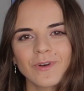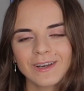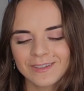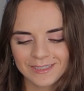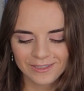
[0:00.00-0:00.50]

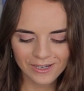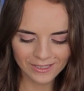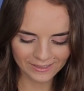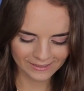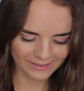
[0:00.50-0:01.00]
fragrance
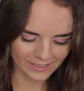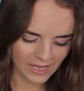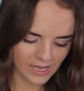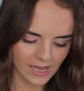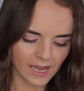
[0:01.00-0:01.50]
oils,
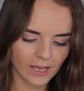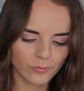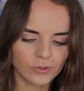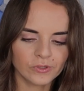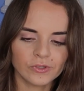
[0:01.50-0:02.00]
I
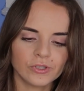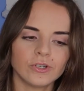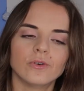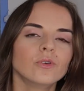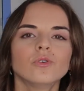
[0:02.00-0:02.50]
want to
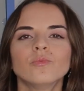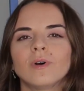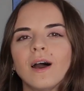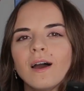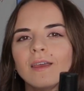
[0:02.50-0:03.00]
show you
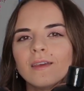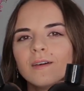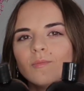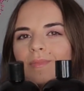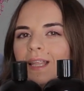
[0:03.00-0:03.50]
my
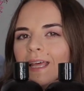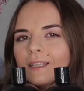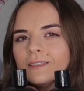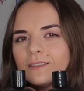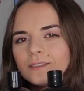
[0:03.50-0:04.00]

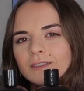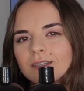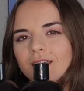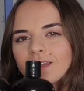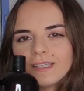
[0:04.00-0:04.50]
blends.
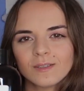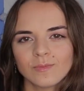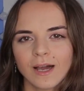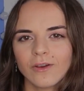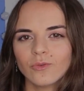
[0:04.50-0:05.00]
This is
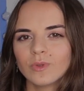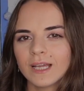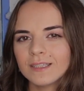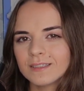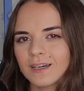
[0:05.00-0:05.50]
my oil
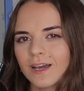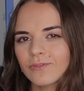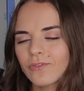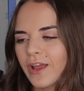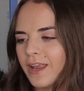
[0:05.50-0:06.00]
blends I've
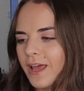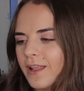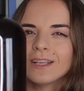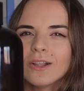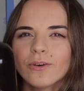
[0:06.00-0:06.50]
created. They're